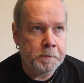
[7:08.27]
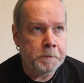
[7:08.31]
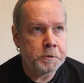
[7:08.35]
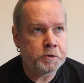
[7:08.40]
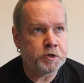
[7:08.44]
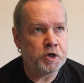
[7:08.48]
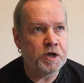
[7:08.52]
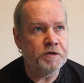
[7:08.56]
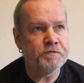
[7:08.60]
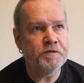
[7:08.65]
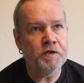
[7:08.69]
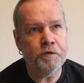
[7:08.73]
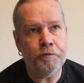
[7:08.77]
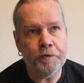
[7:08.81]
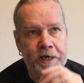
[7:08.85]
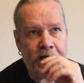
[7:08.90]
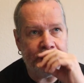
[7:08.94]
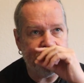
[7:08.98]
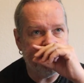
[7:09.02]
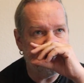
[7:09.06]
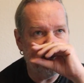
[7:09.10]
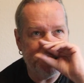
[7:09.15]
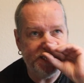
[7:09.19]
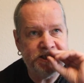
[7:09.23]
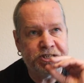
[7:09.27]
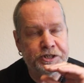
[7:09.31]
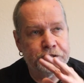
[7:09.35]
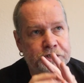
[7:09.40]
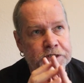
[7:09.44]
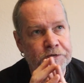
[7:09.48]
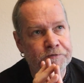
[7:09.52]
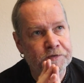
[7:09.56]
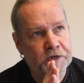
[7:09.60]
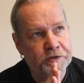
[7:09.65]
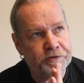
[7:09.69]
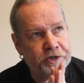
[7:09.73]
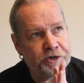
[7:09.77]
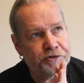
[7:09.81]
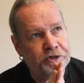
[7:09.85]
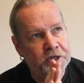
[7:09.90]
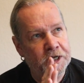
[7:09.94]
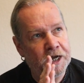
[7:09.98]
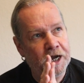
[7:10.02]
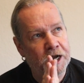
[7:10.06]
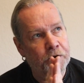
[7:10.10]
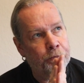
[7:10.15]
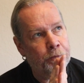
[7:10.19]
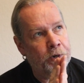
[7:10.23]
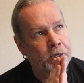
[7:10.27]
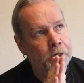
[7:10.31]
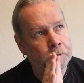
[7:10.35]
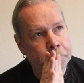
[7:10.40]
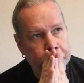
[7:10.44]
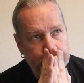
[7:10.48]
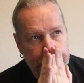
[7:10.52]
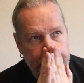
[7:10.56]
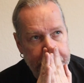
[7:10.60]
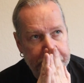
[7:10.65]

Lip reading: So even if we had an ancient civilization going around